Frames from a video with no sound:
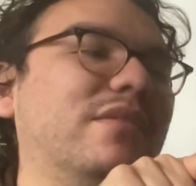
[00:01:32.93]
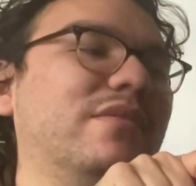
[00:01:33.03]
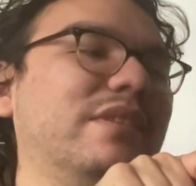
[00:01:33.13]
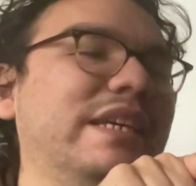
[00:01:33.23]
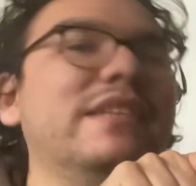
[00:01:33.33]

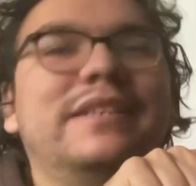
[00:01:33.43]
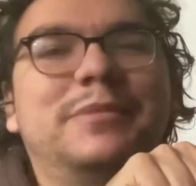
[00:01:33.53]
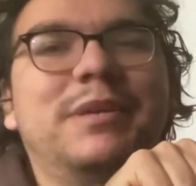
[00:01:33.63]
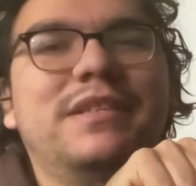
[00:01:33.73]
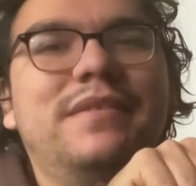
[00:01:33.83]
It is
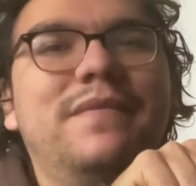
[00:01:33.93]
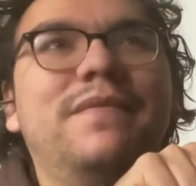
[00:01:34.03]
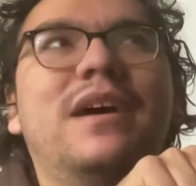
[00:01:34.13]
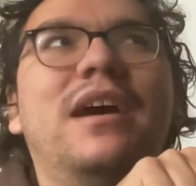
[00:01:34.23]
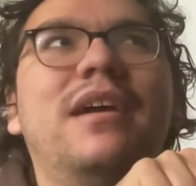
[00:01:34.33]
expensive.
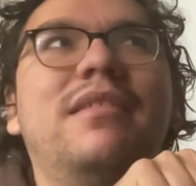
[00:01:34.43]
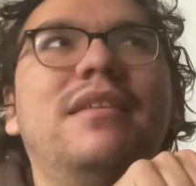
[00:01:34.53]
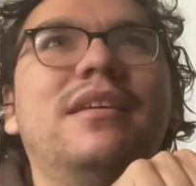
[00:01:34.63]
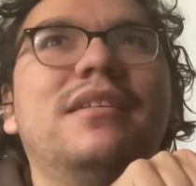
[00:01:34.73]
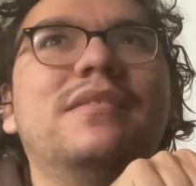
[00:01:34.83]
I
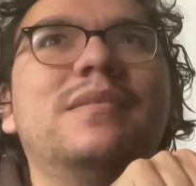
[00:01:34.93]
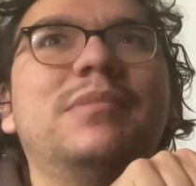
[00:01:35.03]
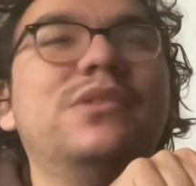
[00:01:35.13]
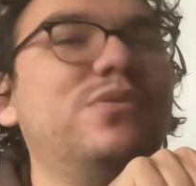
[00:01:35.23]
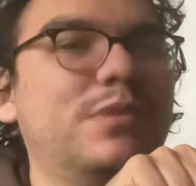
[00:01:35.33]
think it's a
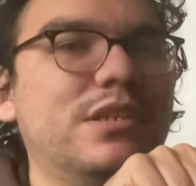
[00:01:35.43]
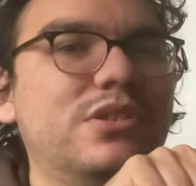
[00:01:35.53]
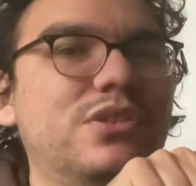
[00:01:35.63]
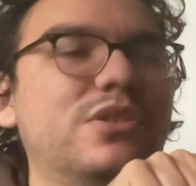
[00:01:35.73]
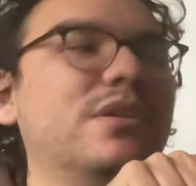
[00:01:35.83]
bit too
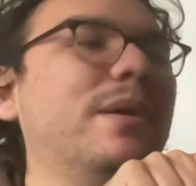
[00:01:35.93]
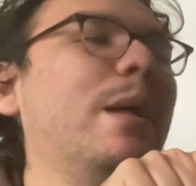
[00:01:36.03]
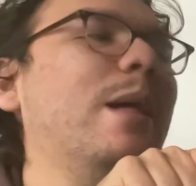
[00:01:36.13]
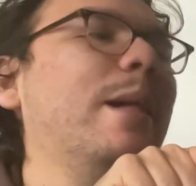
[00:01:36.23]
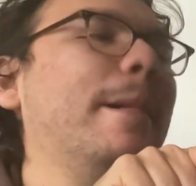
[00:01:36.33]
much,
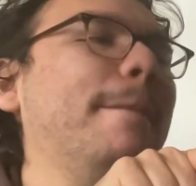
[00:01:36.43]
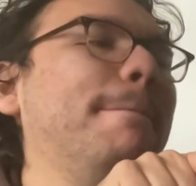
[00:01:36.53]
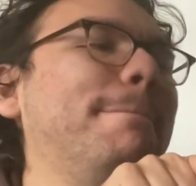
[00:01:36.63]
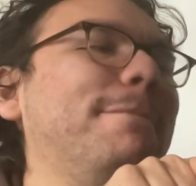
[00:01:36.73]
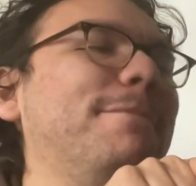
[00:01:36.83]

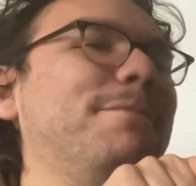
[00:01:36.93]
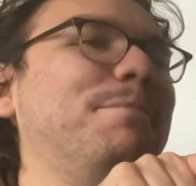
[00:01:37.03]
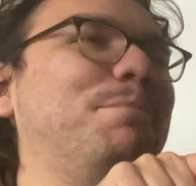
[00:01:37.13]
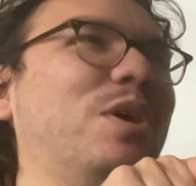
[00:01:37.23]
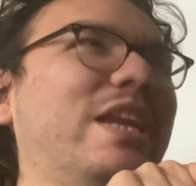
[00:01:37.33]

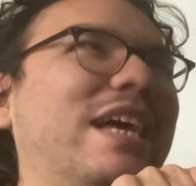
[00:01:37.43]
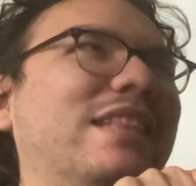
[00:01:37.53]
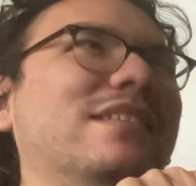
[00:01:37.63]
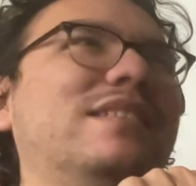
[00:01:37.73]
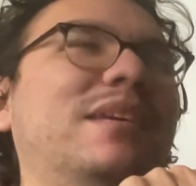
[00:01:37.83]
but at
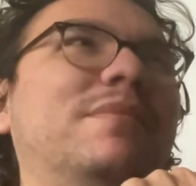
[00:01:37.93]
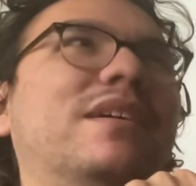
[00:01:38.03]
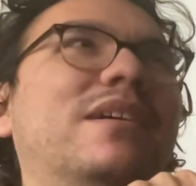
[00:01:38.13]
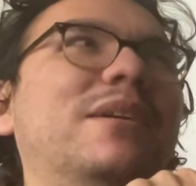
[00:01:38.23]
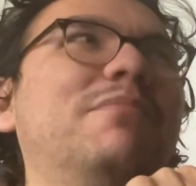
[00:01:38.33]
the same
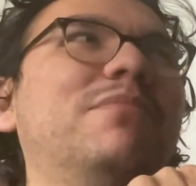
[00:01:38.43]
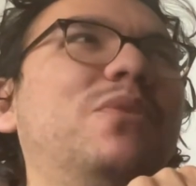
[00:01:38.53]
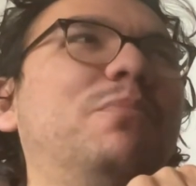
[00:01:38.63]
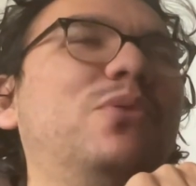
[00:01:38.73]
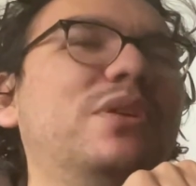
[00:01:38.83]
time, the
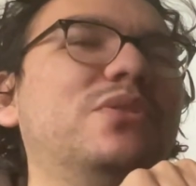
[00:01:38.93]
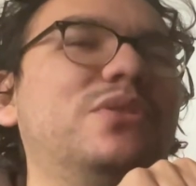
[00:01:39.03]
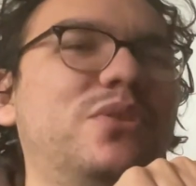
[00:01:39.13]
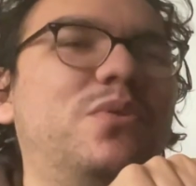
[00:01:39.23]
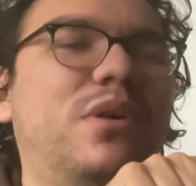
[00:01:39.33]
book is
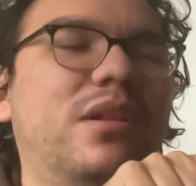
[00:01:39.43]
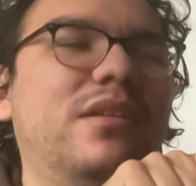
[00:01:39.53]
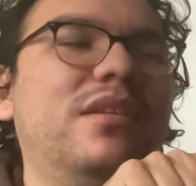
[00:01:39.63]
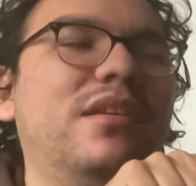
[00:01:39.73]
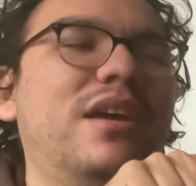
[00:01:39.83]
good
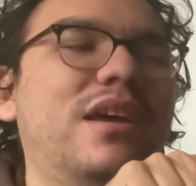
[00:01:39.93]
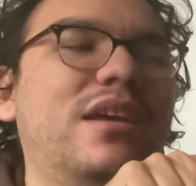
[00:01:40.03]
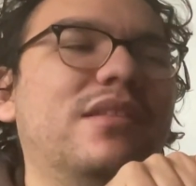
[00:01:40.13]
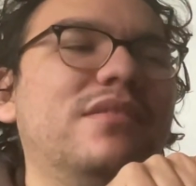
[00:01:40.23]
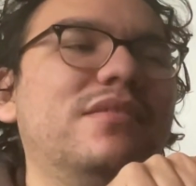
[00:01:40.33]
quality.
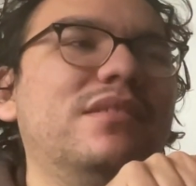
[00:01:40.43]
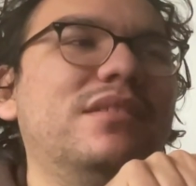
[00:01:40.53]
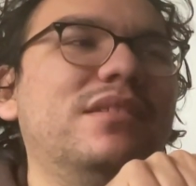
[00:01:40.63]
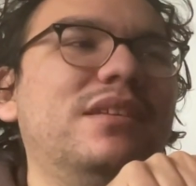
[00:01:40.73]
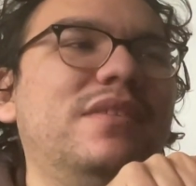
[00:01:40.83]
And
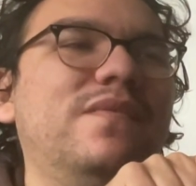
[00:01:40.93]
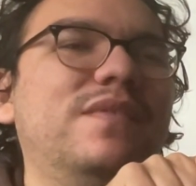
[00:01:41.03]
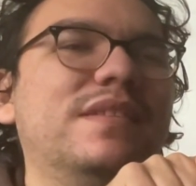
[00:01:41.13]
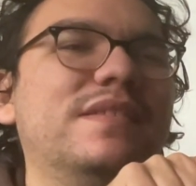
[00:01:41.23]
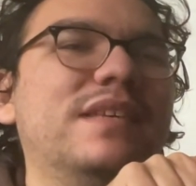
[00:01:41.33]

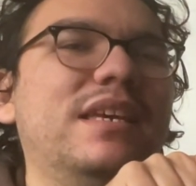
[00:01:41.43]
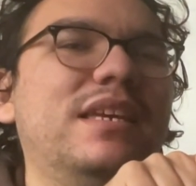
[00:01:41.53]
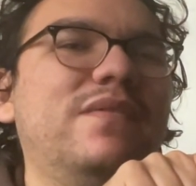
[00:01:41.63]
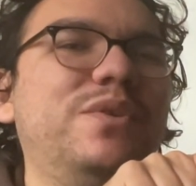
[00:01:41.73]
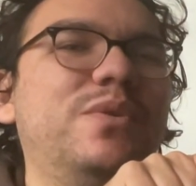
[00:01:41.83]

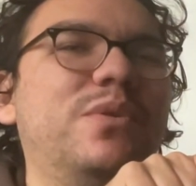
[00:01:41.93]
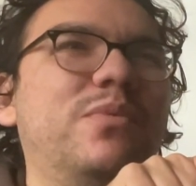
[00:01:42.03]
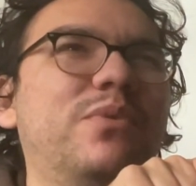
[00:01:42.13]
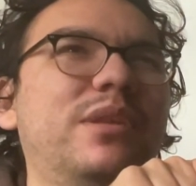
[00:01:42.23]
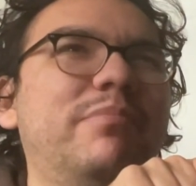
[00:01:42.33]
if you don't
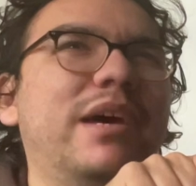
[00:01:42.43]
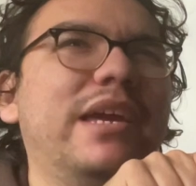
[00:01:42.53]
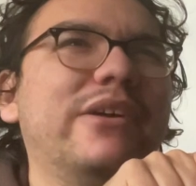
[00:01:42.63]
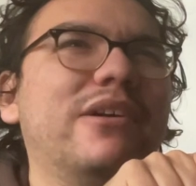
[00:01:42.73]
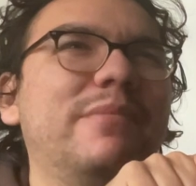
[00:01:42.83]
really buy
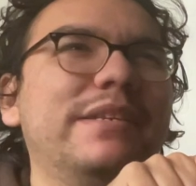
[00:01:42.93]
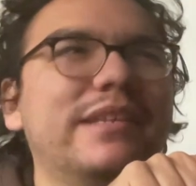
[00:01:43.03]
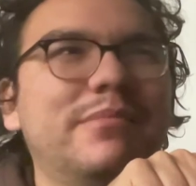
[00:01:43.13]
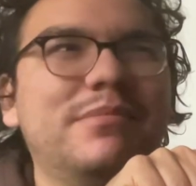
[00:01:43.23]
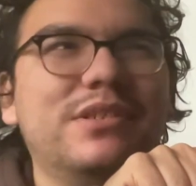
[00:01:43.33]
comics
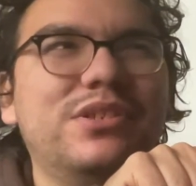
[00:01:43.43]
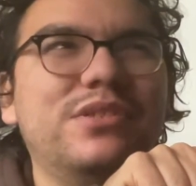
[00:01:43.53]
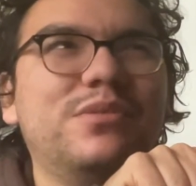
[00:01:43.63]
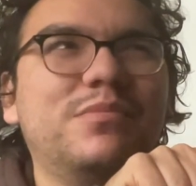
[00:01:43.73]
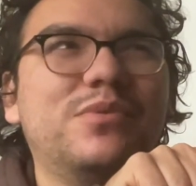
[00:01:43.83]
that much and
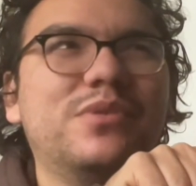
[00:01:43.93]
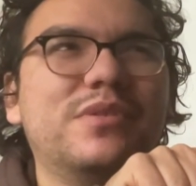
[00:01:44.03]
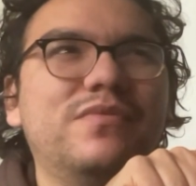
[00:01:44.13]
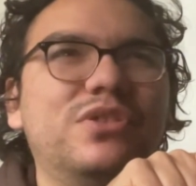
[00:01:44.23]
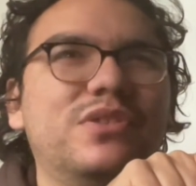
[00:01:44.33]
you're more
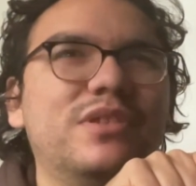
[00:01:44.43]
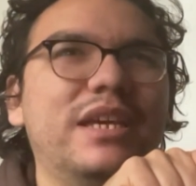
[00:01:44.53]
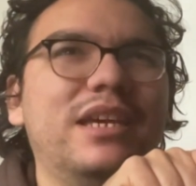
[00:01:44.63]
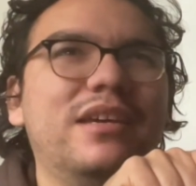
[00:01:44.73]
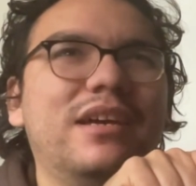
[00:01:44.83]
of just
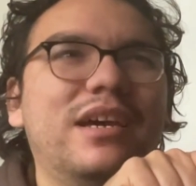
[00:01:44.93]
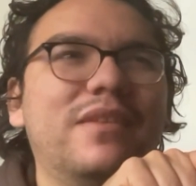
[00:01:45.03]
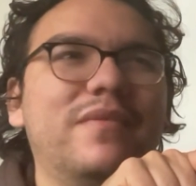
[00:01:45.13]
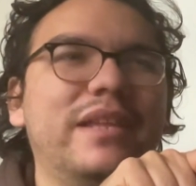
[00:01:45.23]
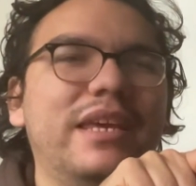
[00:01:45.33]
like kind
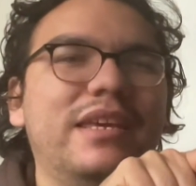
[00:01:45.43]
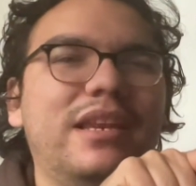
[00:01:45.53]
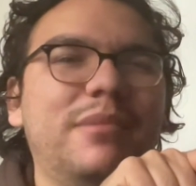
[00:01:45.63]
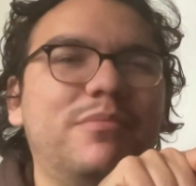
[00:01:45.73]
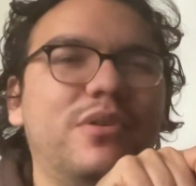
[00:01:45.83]
of like
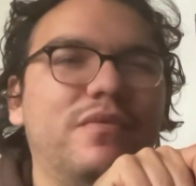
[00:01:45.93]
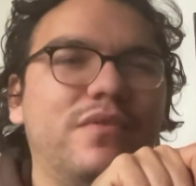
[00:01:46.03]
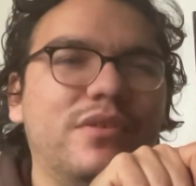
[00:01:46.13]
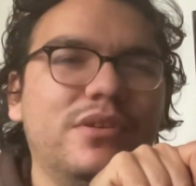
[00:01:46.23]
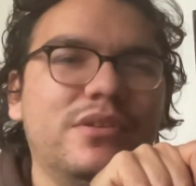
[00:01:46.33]
getting
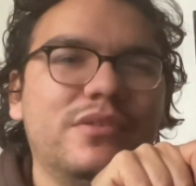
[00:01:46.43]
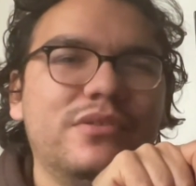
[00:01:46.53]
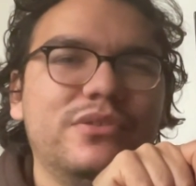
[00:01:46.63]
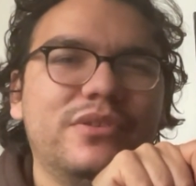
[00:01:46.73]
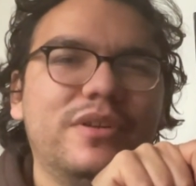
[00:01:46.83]
portfolios
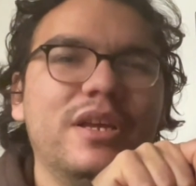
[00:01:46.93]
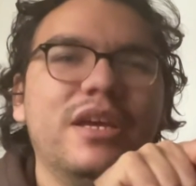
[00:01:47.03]
or